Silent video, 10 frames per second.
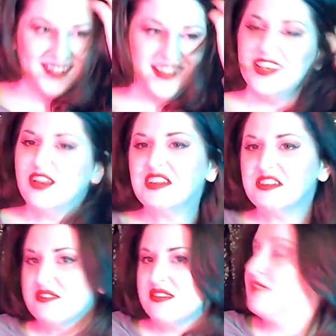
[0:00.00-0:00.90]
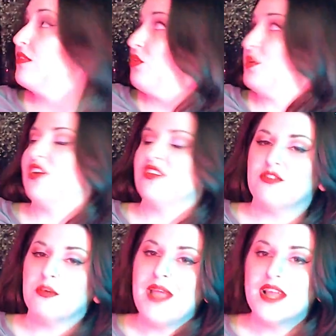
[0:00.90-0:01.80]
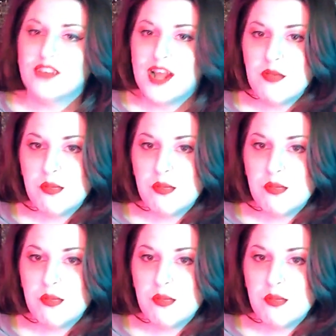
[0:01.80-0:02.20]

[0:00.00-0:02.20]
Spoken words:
You know, I switch out different backdrops,